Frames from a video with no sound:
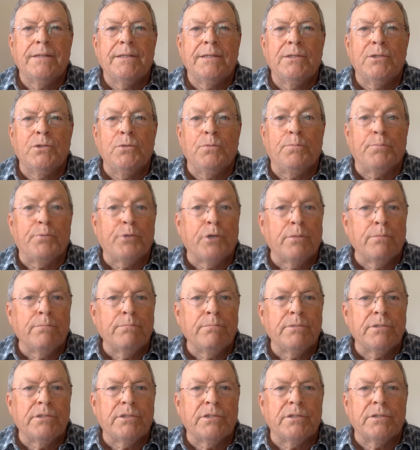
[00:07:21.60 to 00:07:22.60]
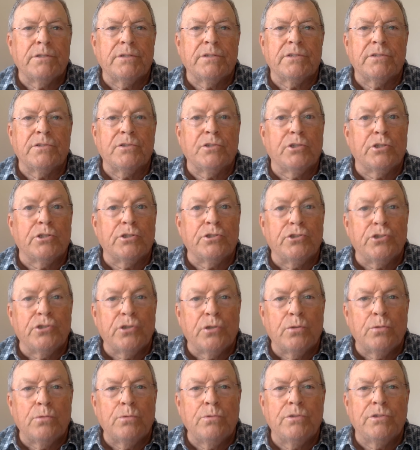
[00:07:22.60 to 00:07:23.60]
who prompts us and
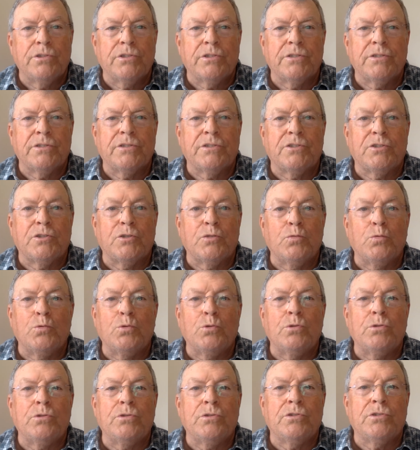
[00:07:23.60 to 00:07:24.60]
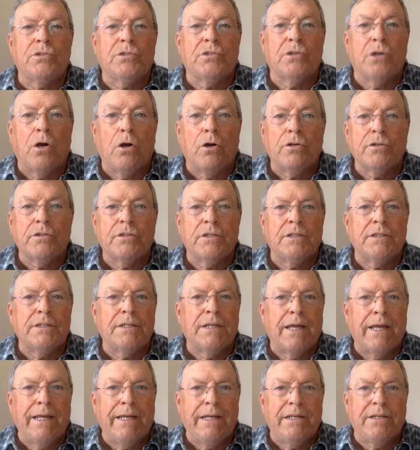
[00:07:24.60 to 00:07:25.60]
cajoles us towards
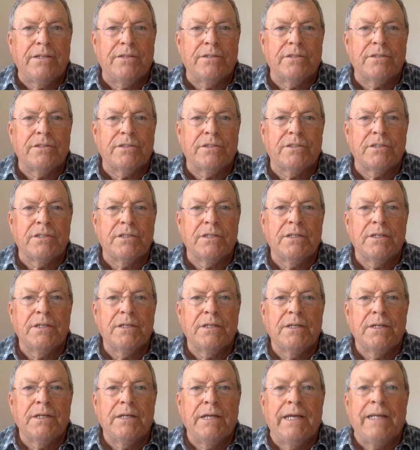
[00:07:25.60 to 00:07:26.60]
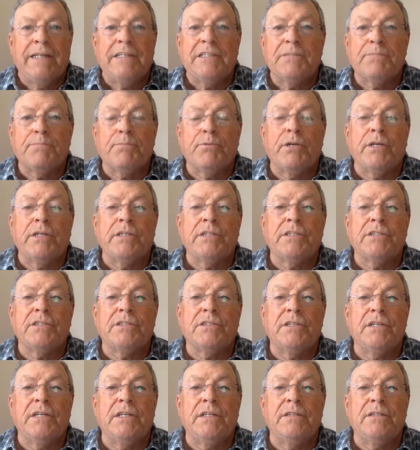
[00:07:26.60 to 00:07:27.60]
God-likeness expressed
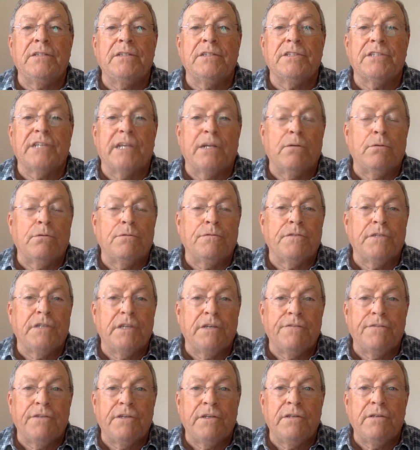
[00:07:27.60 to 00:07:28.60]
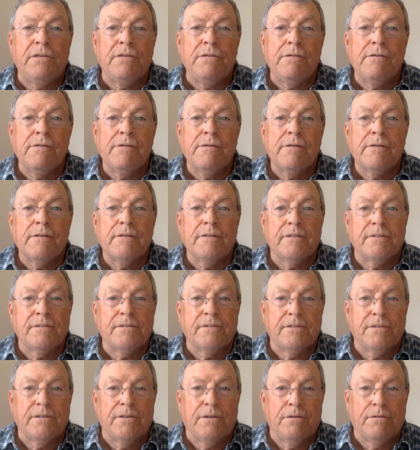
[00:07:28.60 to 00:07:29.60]
in self-giving
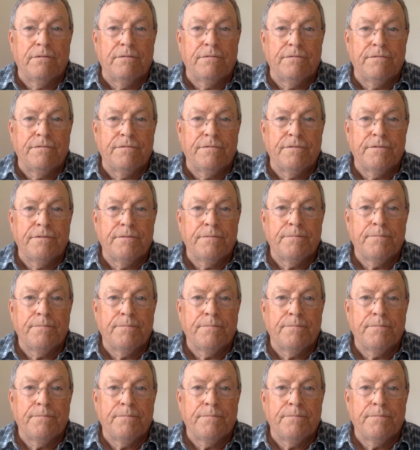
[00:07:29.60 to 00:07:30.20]
and love.